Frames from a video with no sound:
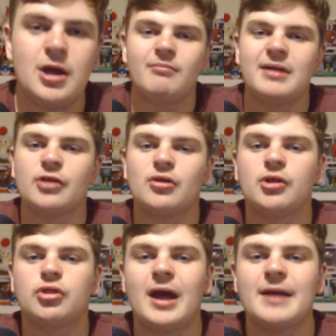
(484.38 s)
But as I
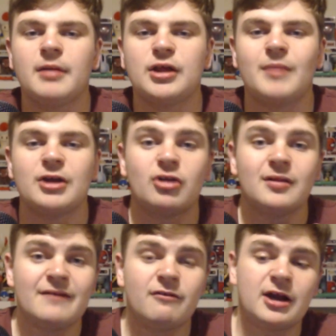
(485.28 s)
was saying, please make sure to
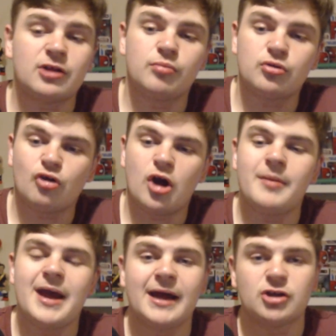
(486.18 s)
leave a like,
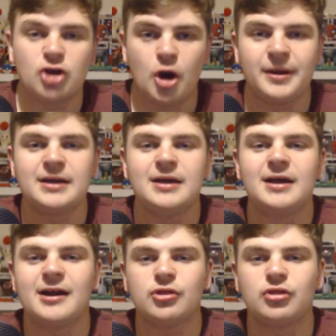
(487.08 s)
subscribe, and comment.
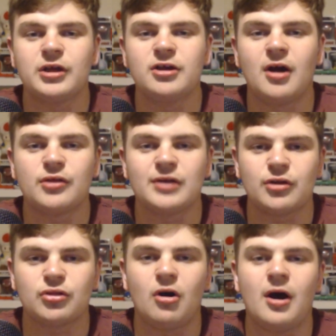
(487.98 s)
And I'll see you guys
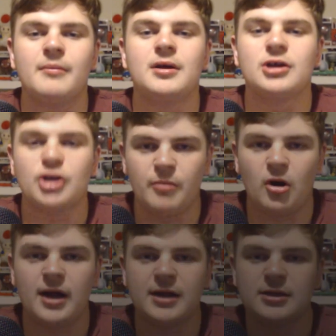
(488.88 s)
next time.
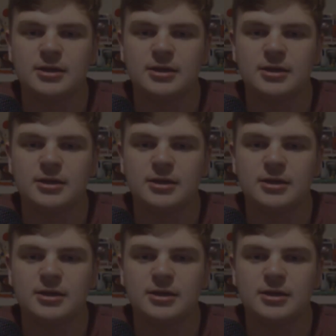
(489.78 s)
Goodbye.